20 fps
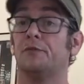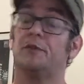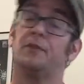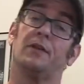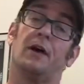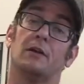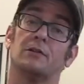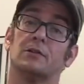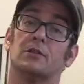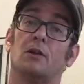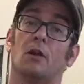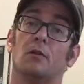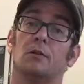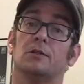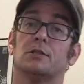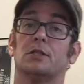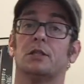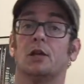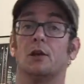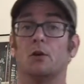
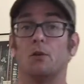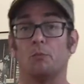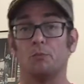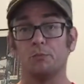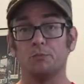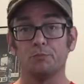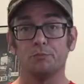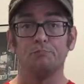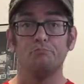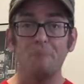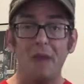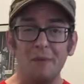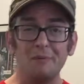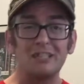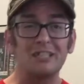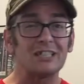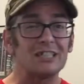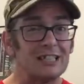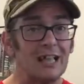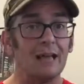$50,000 a year, maybe
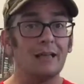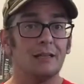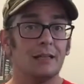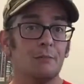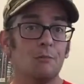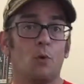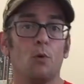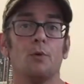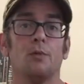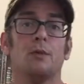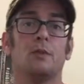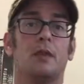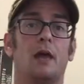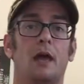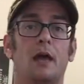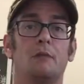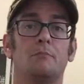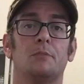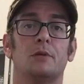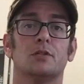slightly more than the
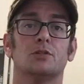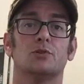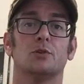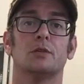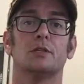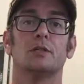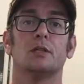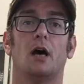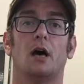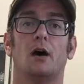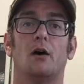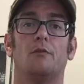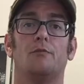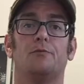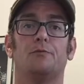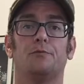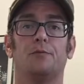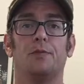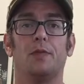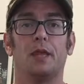headmistress
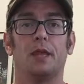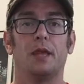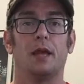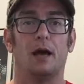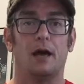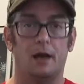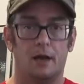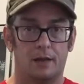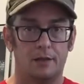of the